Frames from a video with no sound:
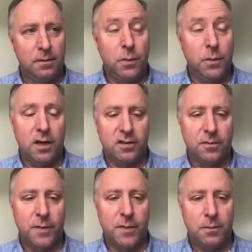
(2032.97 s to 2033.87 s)
because
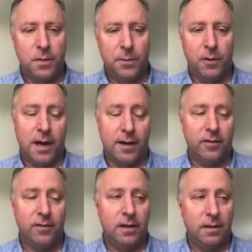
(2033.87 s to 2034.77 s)
of many of the people,
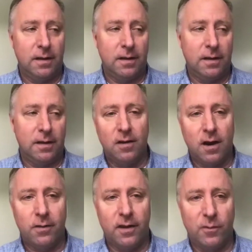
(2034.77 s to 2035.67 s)
honestly, at
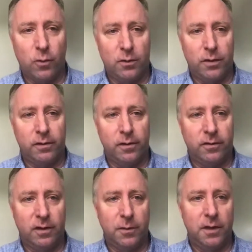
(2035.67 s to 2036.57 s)
ACR that I've worked with
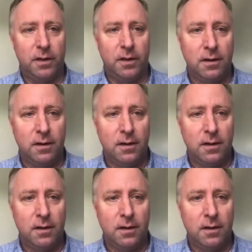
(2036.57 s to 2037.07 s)
closely. I mean,